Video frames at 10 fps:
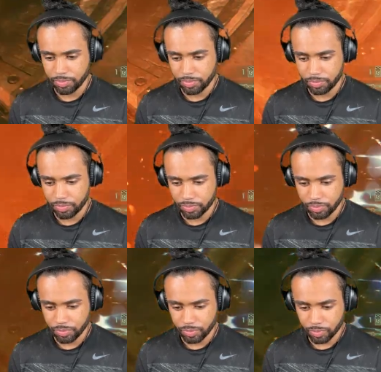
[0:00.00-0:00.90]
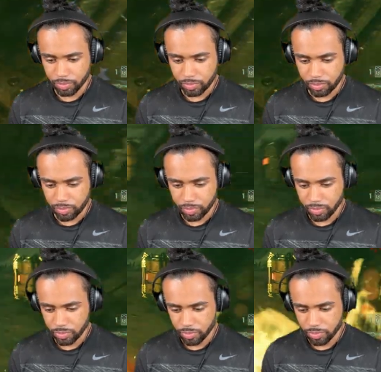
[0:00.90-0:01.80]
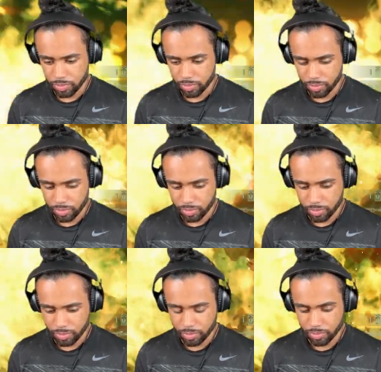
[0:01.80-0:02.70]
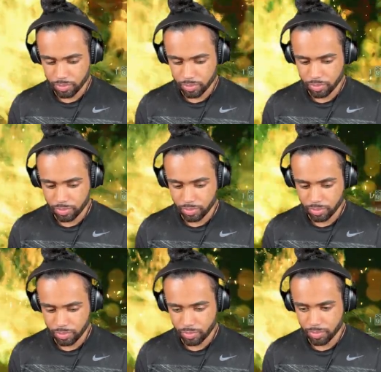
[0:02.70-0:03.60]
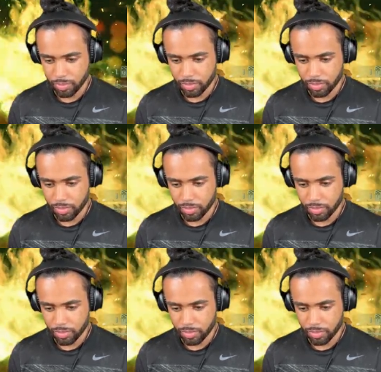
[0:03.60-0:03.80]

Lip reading: Nobody speaks.